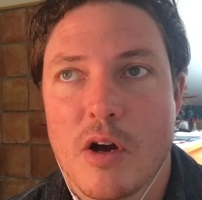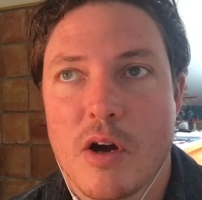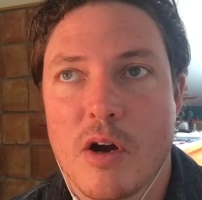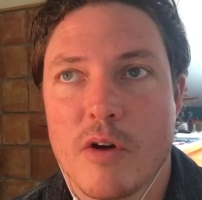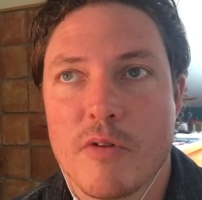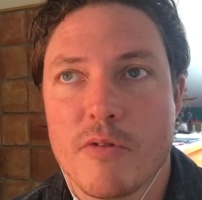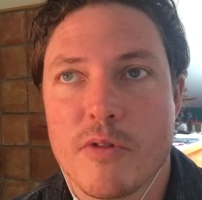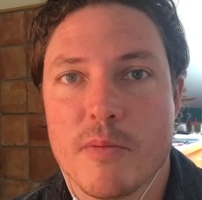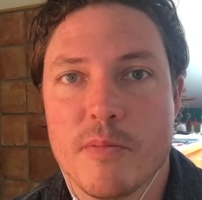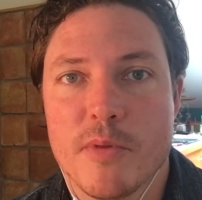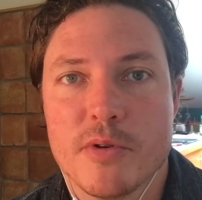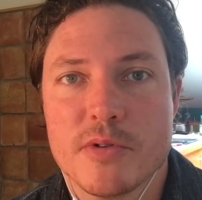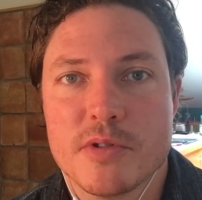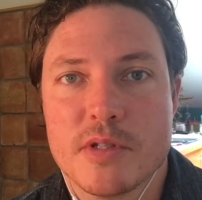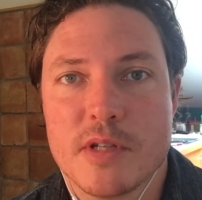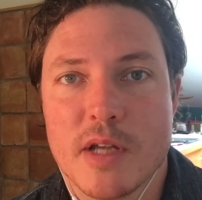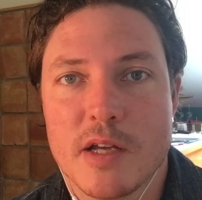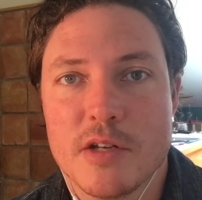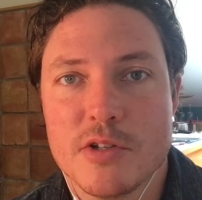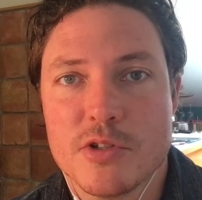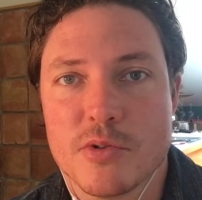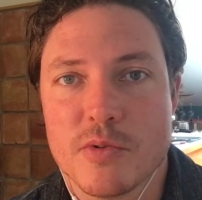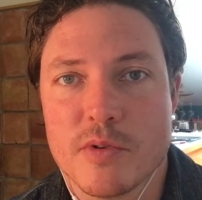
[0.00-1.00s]
are the most
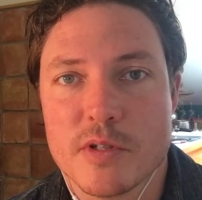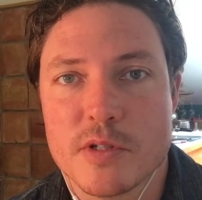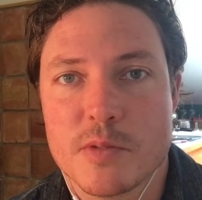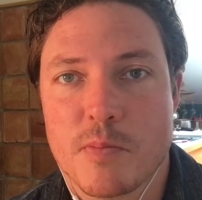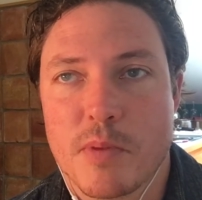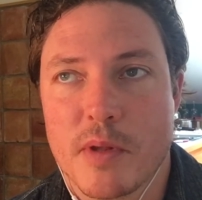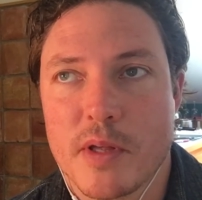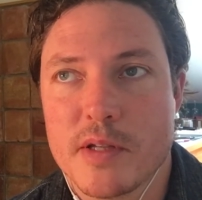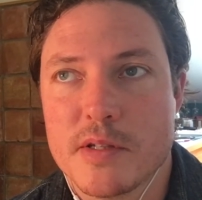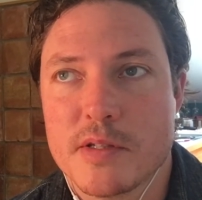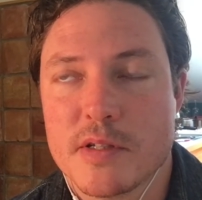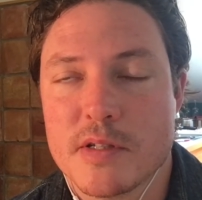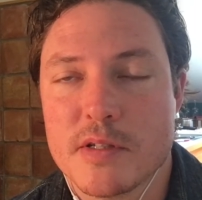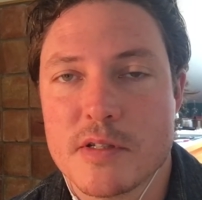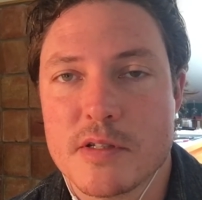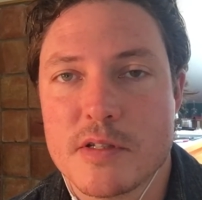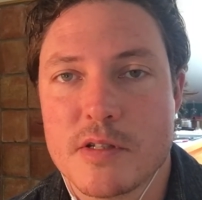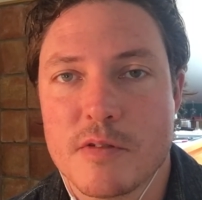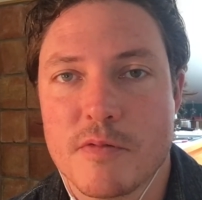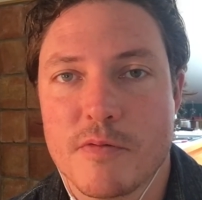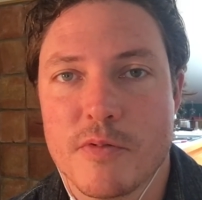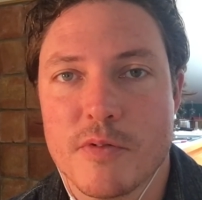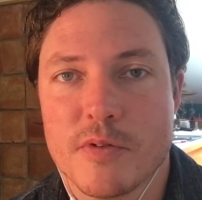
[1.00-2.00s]
dangerous
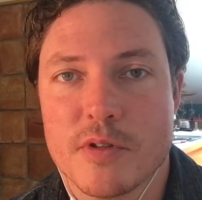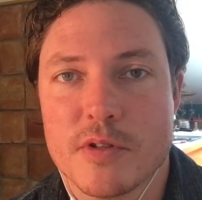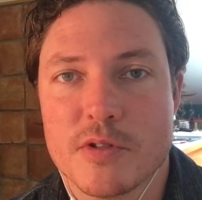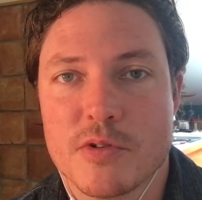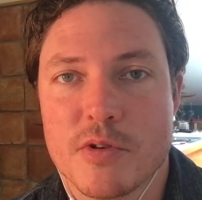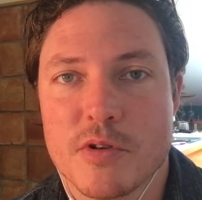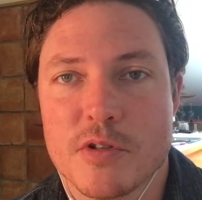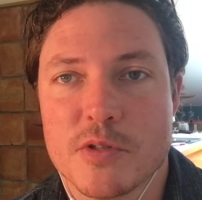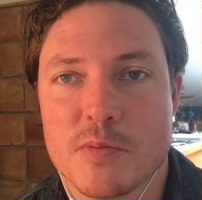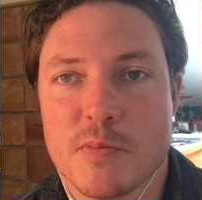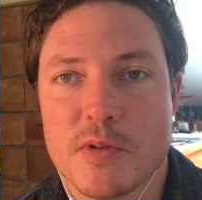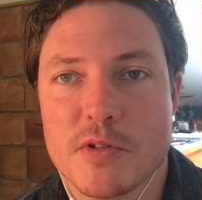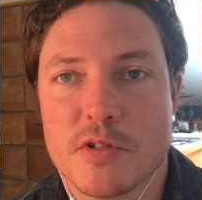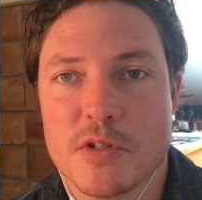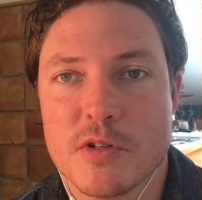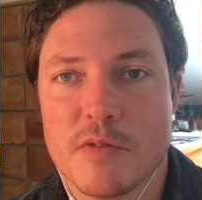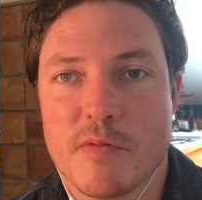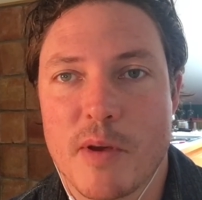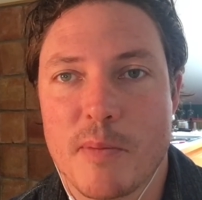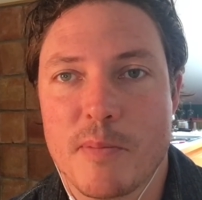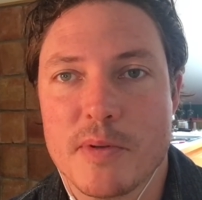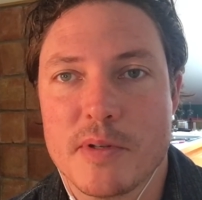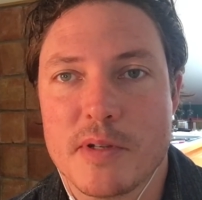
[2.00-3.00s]
places for the transmission
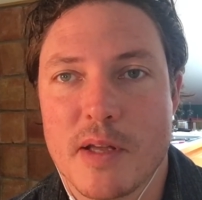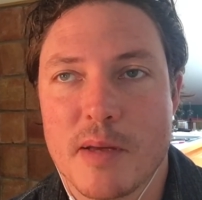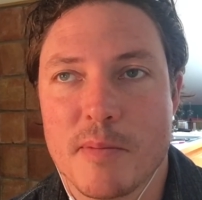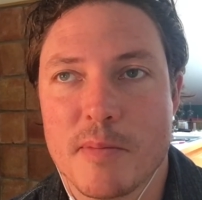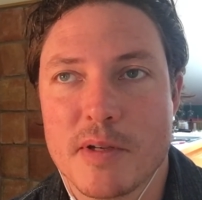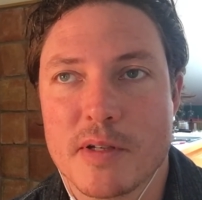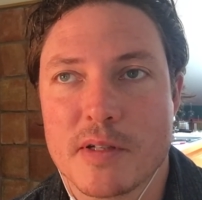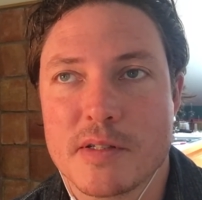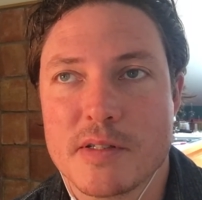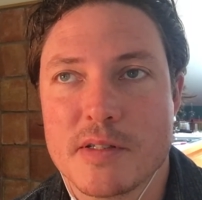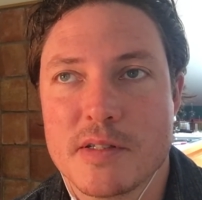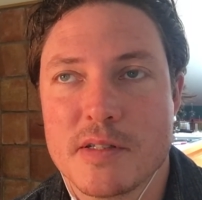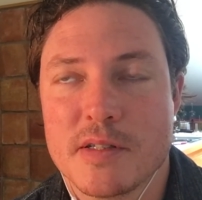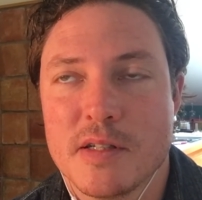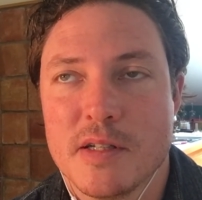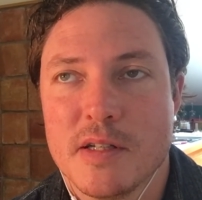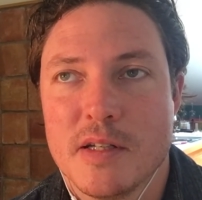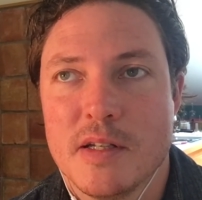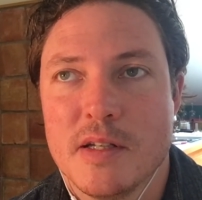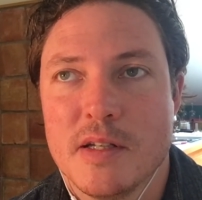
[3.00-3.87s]
of epidemics.